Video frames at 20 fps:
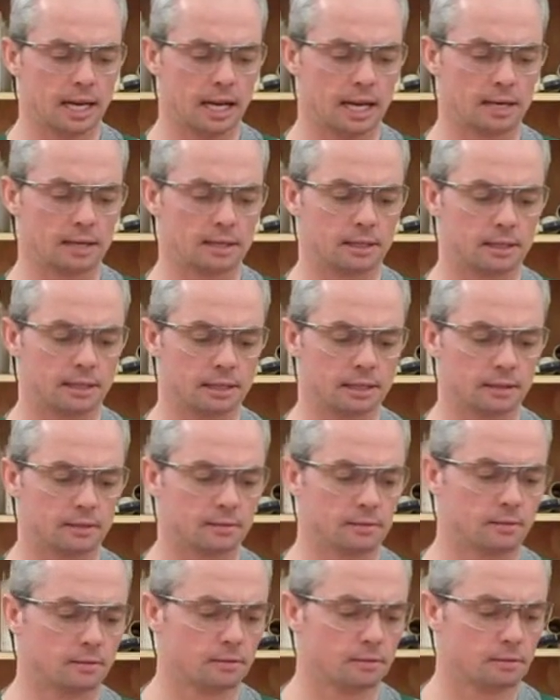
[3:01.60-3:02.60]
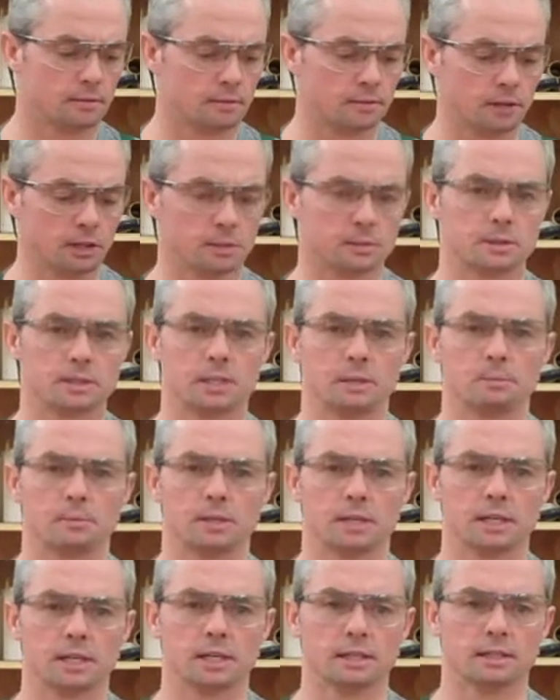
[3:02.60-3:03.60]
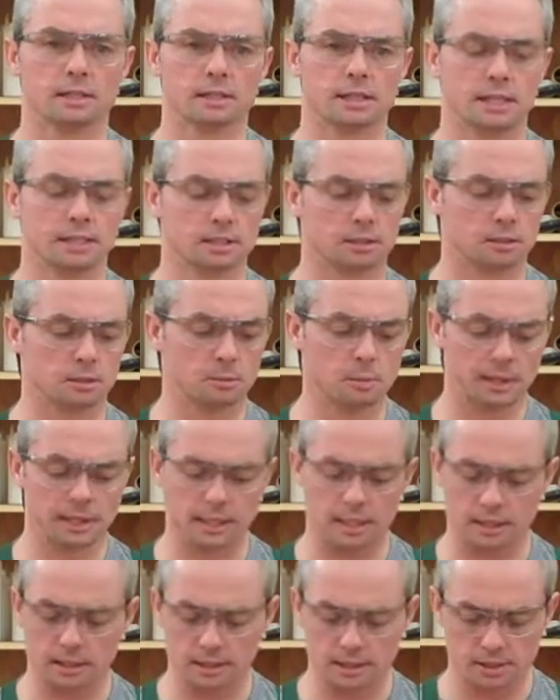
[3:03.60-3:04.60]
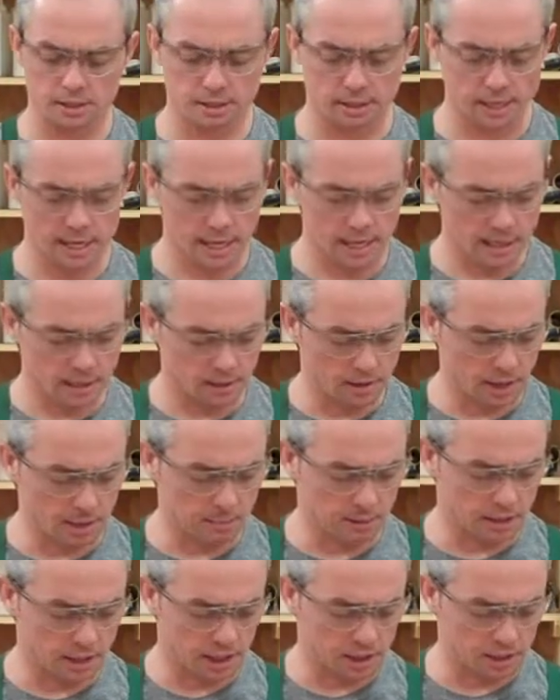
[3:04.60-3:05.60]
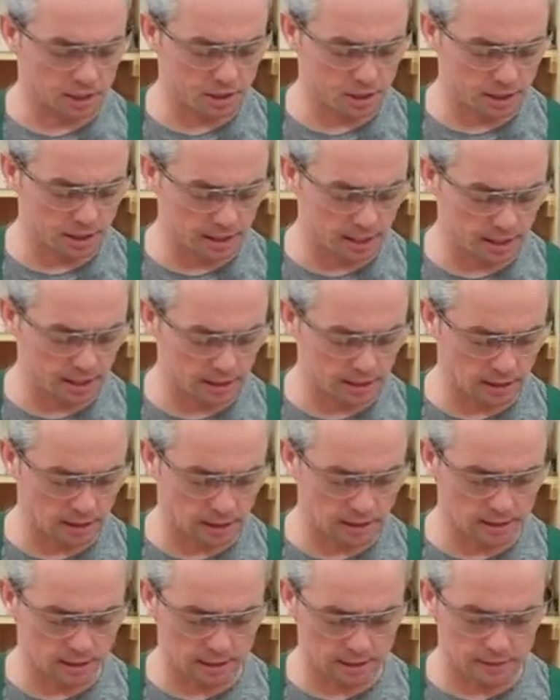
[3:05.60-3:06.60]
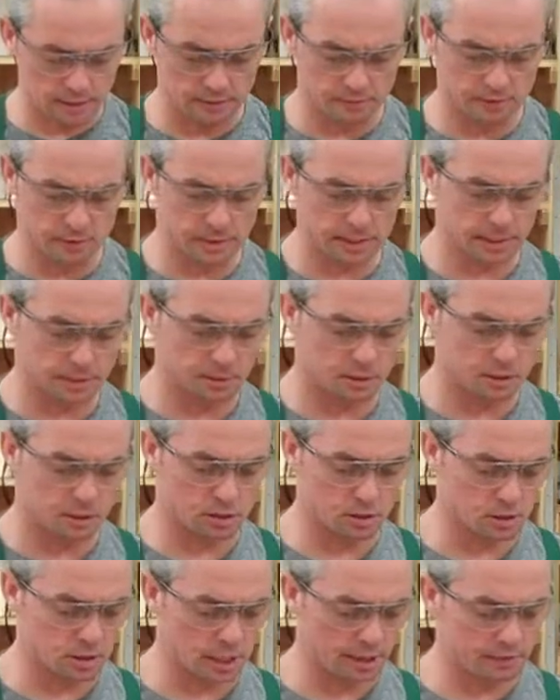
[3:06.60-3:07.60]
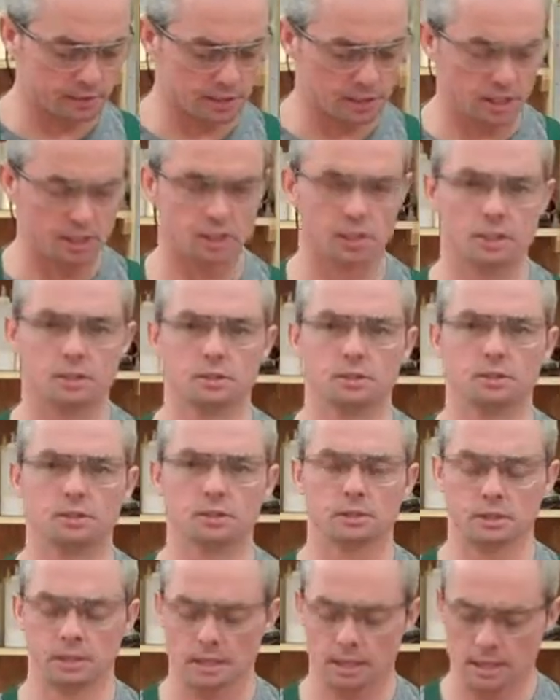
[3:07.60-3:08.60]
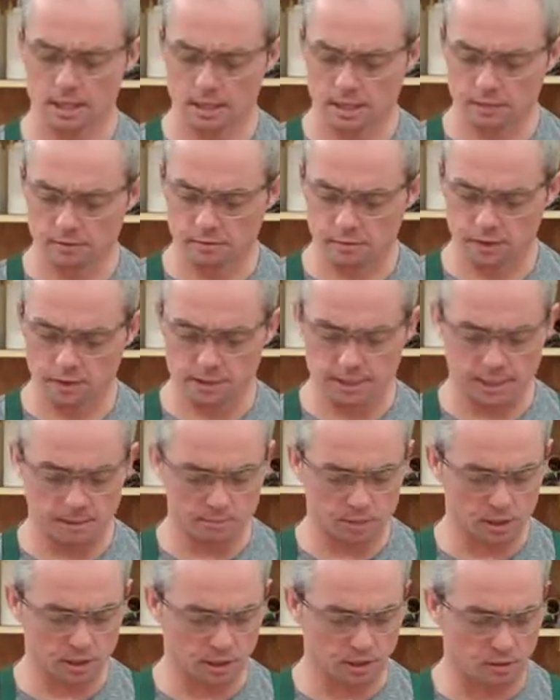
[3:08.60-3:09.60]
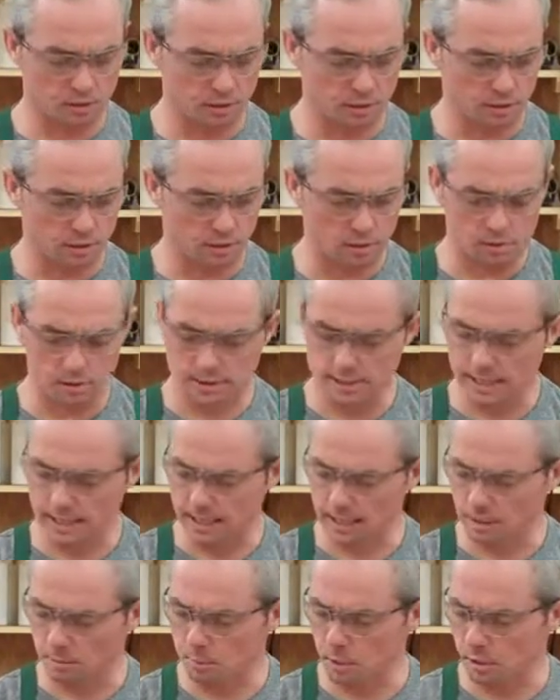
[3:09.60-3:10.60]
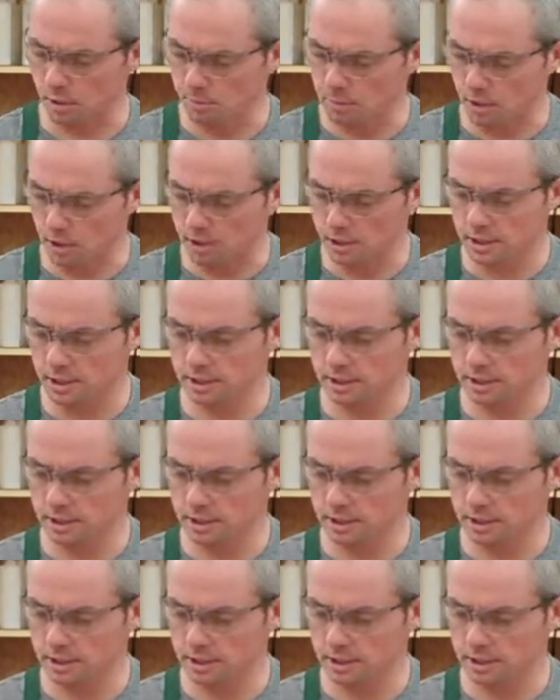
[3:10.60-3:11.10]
and a Phillips tip on the other side. So depending on your application, you got lots of different types of screwdrivers that you can use for assembling or taking apart projects.